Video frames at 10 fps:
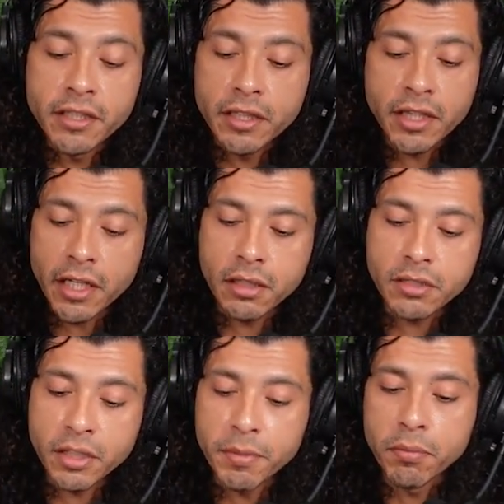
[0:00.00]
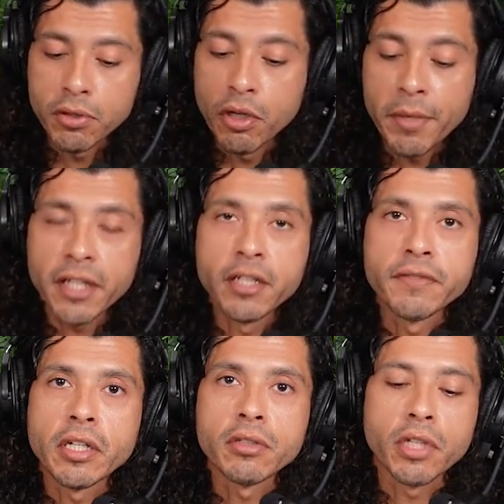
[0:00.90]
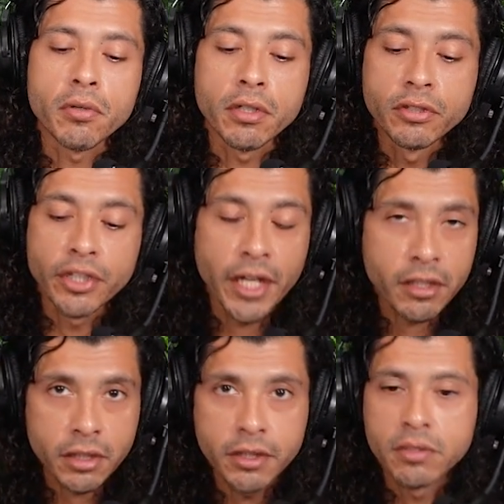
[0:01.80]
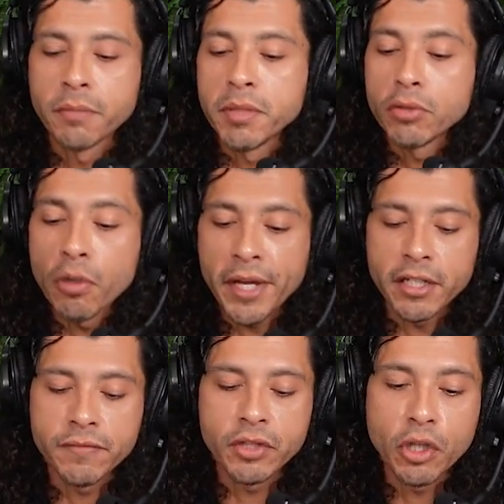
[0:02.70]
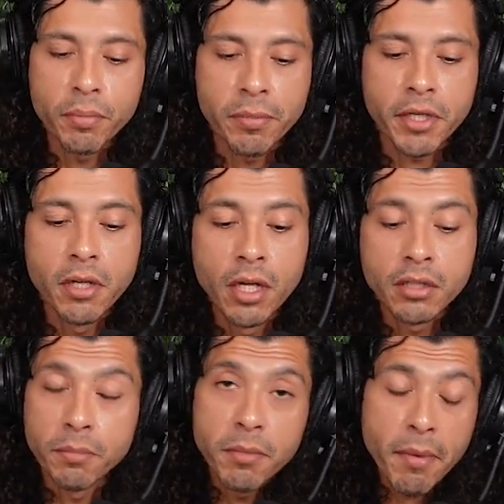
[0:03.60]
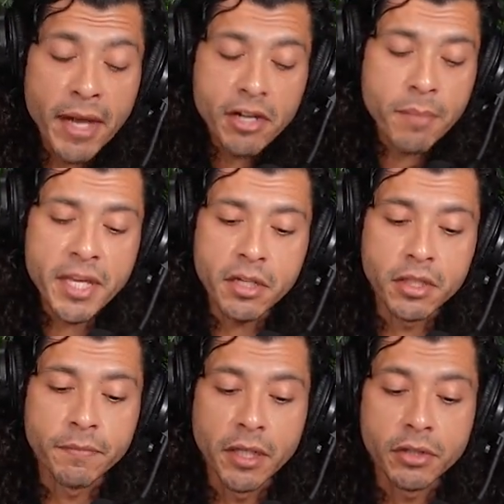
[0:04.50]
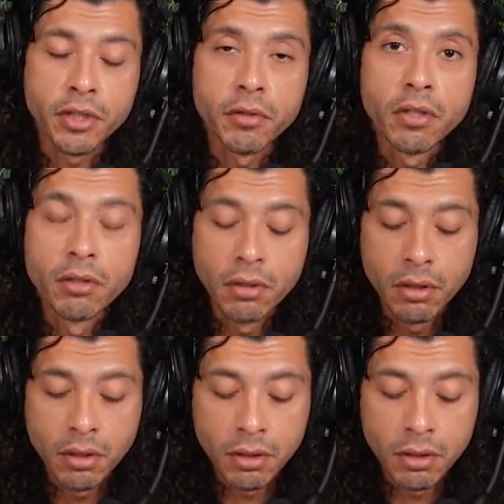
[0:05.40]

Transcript: I tend to think some people don't make enough serotonin genetically. Some people don't make enough dopamine. Some people might not make enough melatonin.